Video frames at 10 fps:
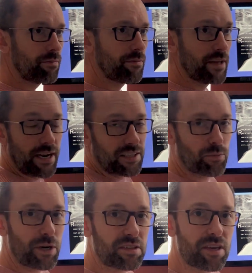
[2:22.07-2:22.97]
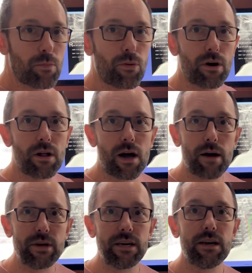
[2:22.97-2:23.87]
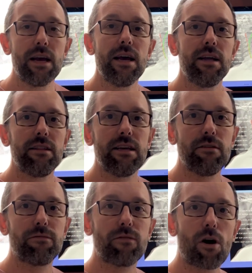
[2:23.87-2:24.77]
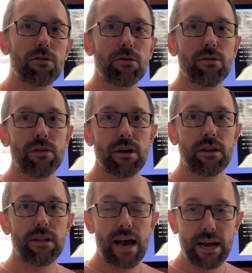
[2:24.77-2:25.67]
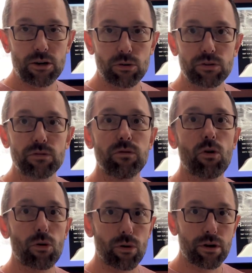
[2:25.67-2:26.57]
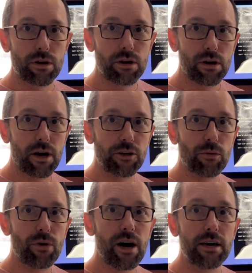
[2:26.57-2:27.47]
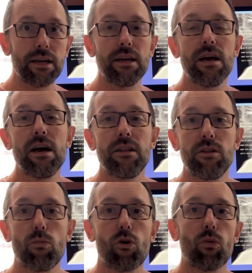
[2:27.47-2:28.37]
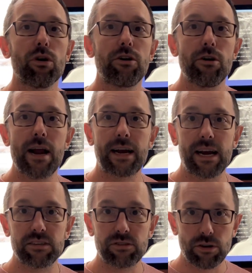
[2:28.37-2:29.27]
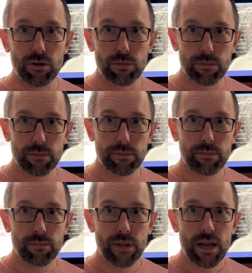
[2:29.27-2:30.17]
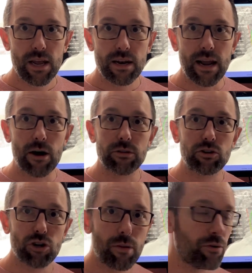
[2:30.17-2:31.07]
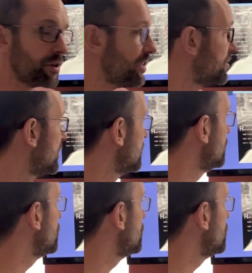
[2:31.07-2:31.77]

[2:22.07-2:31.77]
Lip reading: it's pretty simple. I mean, the farther the head goes forward on your body, the more work your neck has to do. Now, the trouble is this new